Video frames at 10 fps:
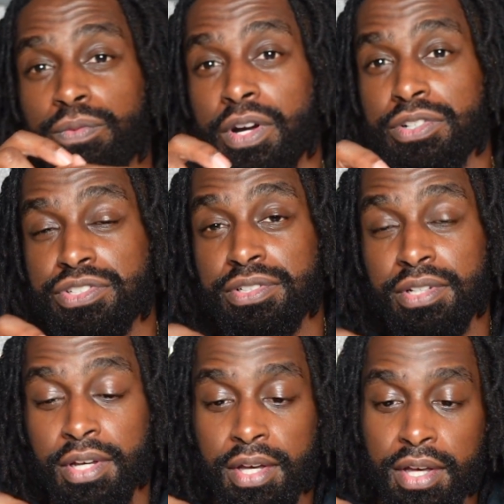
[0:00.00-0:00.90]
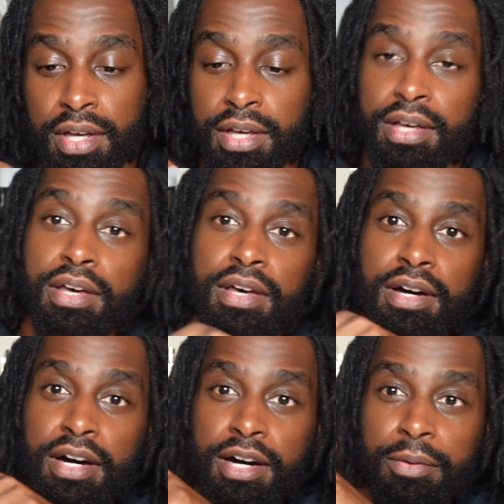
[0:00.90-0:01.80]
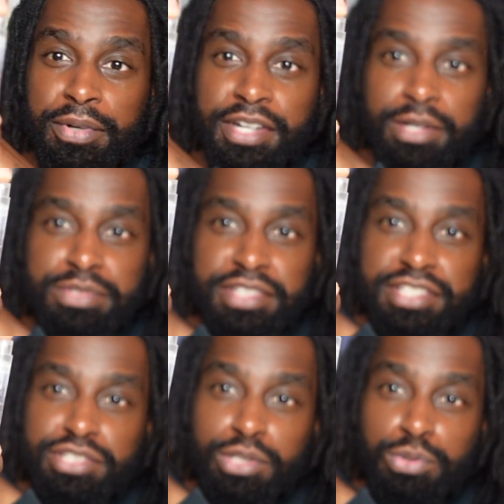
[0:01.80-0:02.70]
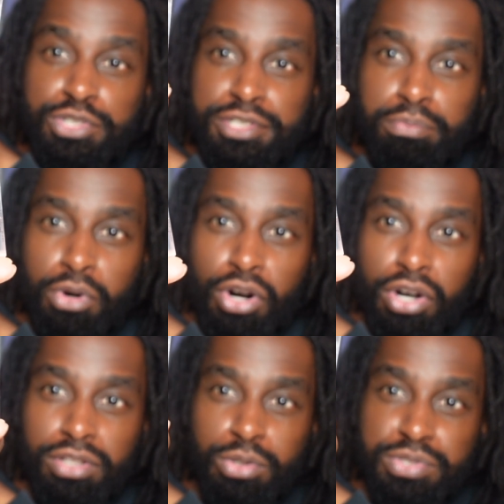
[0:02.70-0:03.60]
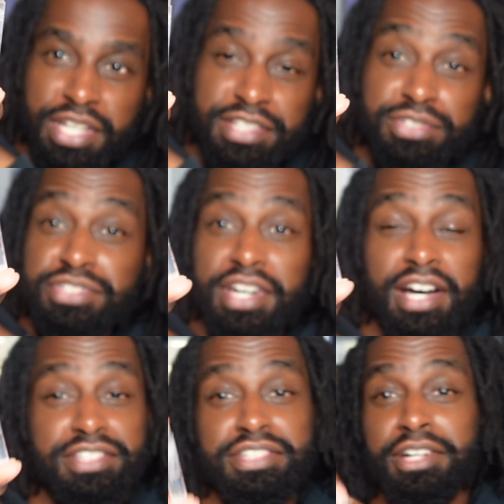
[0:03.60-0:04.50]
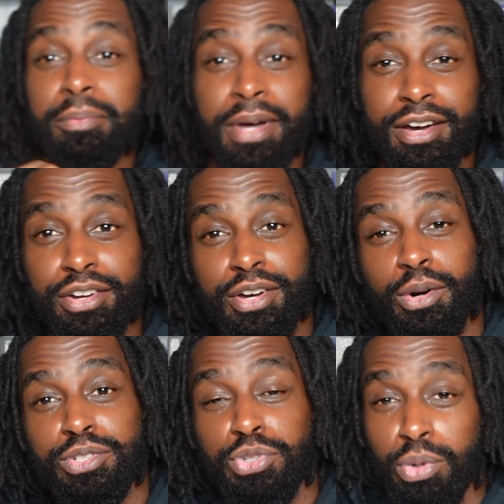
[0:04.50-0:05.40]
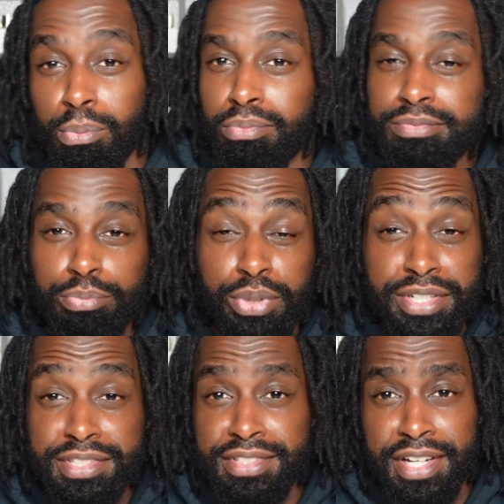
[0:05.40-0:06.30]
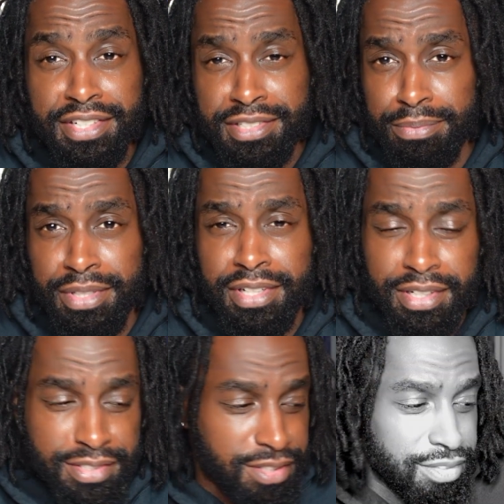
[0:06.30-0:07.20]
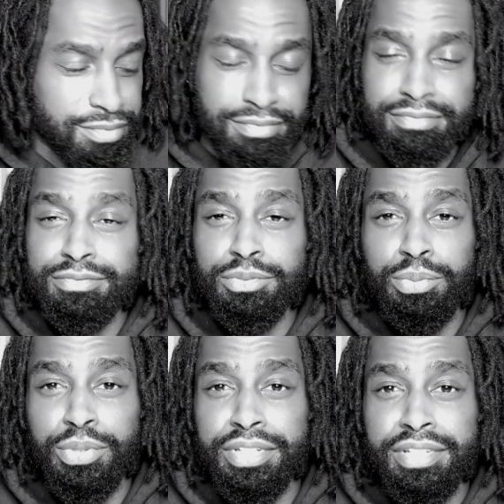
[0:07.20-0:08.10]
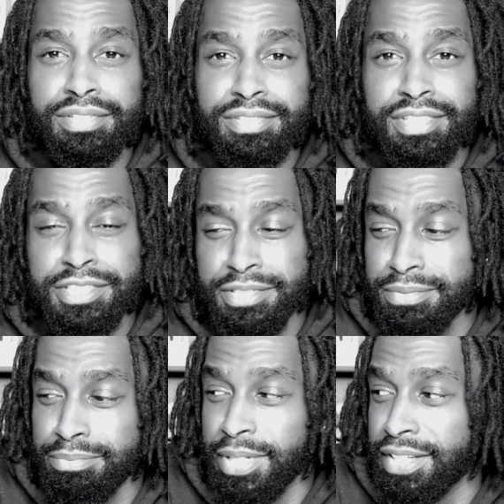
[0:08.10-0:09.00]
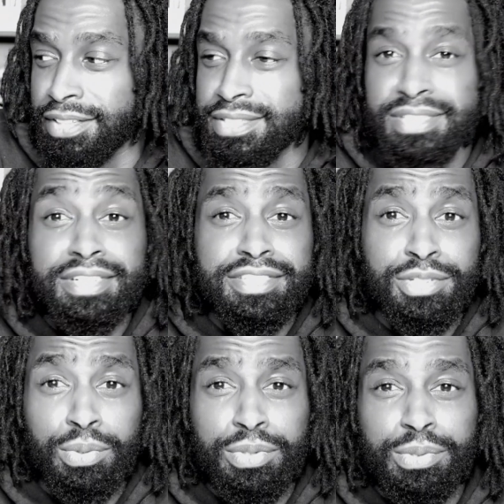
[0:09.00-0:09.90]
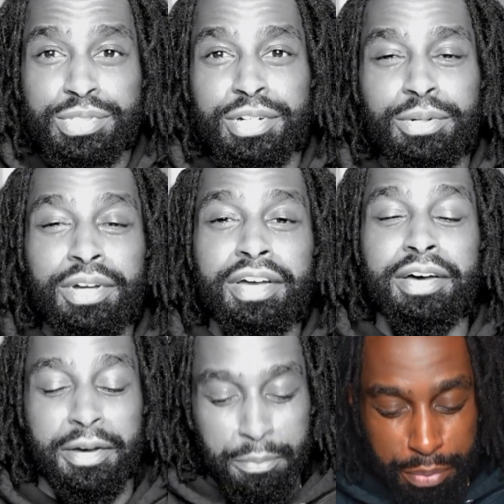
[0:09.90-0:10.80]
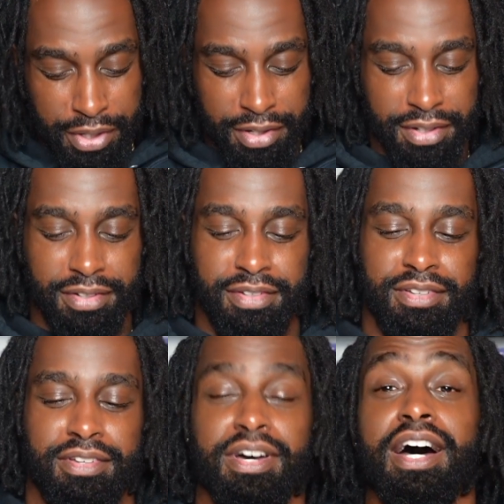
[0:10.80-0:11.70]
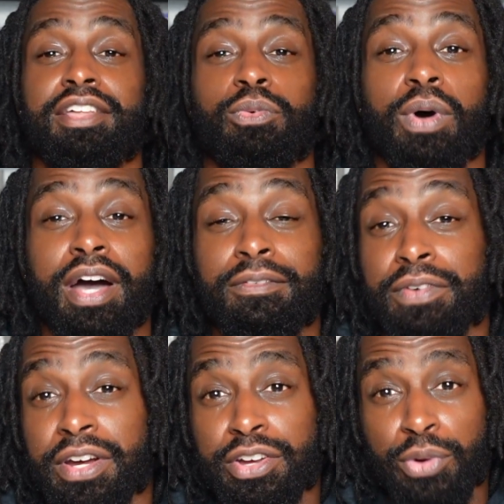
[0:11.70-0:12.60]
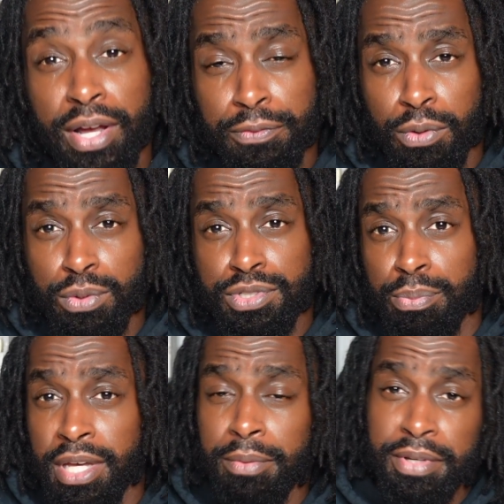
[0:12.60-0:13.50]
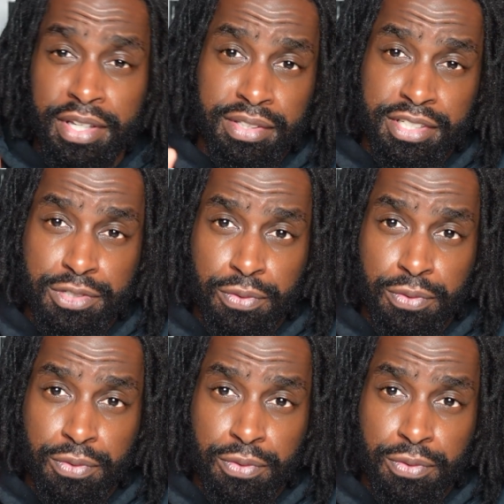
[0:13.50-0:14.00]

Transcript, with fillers: version. It comes in this little small little tester size here. I'm not going to go into a presentation because it really doesn't make any sense to do so, but either way, I'm very grateful to be able to get these